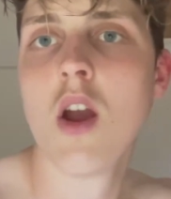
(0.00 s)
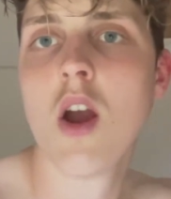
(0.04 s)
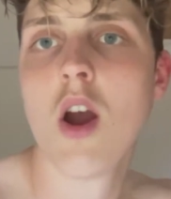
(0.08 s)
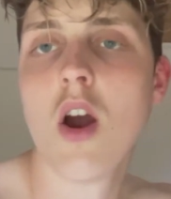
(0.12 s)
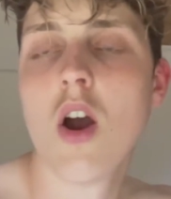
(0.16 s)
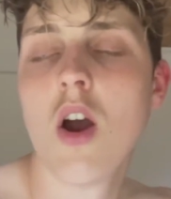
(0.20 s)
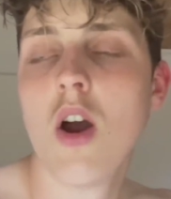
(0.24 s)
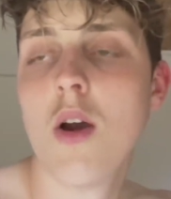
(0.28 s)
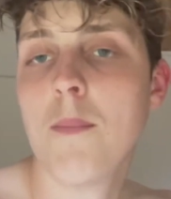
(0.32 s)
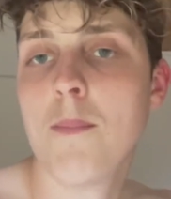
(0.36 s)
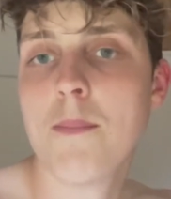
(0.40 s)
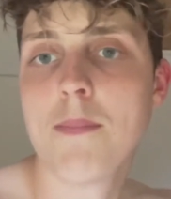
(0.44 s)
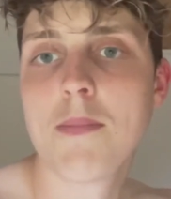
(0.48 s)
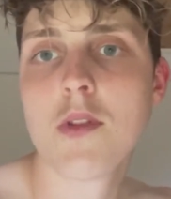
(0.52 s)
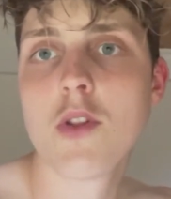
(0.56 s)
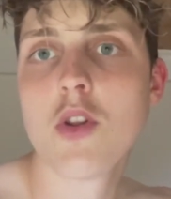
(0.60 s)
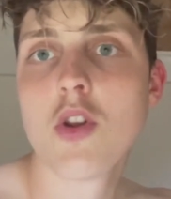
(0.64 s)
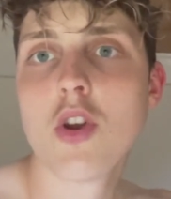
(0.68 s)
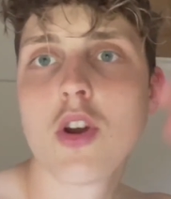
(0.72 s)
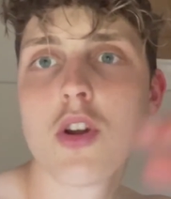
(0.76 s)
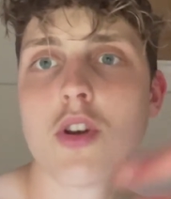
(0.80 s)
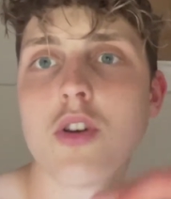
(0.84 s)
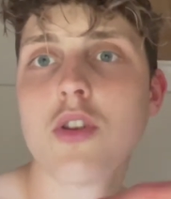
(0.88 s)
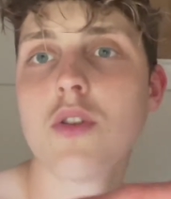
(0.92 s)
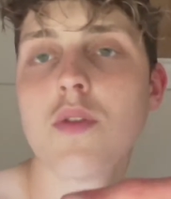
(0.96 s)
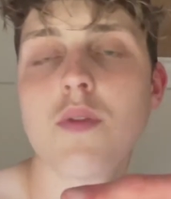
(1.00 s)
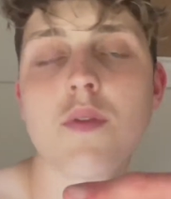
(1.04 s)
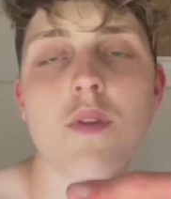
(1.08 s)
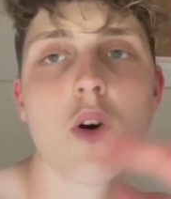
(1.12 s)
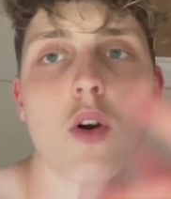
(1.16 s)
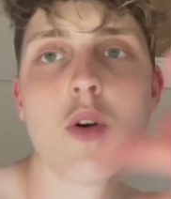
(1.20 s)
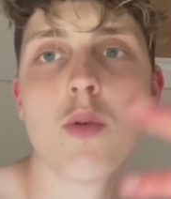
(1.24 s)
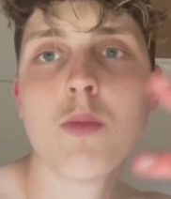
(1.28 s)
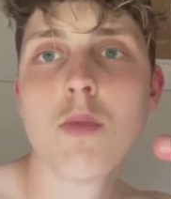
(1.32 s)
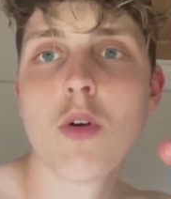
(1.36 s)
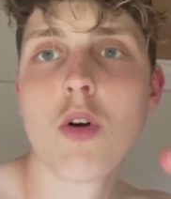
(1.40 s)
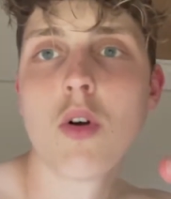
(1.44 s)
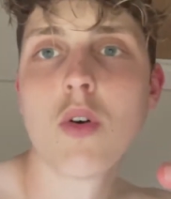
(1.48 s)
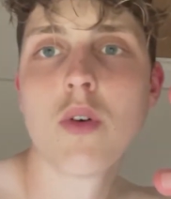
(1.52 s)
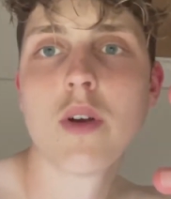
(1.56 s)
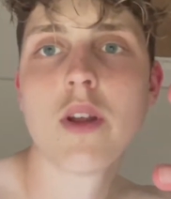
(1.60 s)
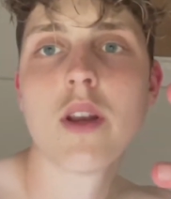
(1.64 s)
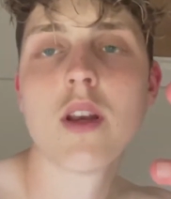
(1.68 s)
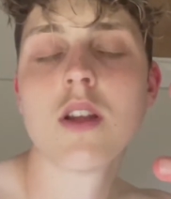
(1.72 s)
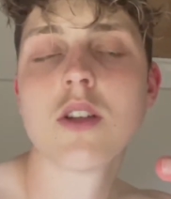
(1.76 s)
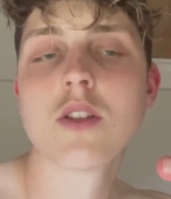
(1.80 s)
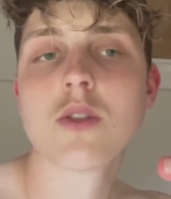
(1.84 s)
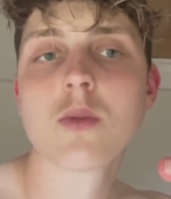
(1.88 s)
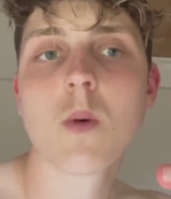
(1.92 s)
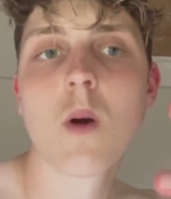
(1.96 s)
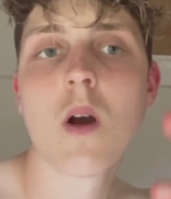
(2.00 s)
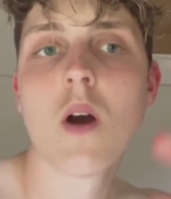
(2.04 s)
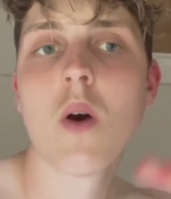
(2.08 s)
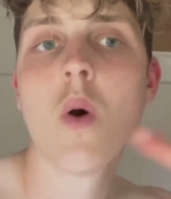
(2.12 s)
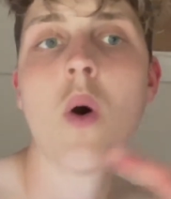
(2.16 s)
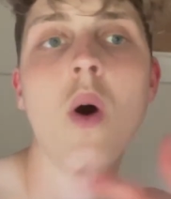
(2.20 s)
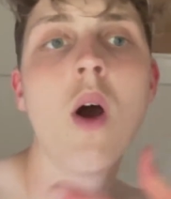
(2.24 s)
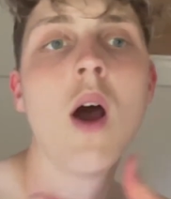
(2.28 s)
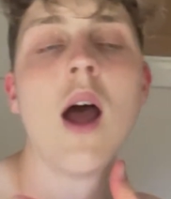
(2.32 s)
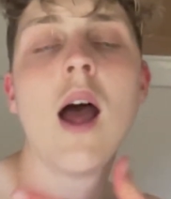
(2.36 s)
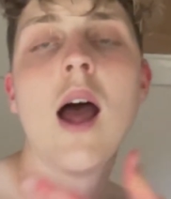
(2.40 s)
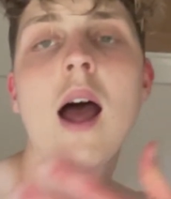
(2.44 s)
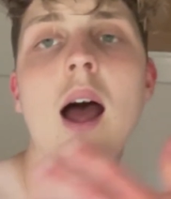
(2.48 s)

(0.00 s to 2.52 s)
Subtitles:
You could do foam rolling as well.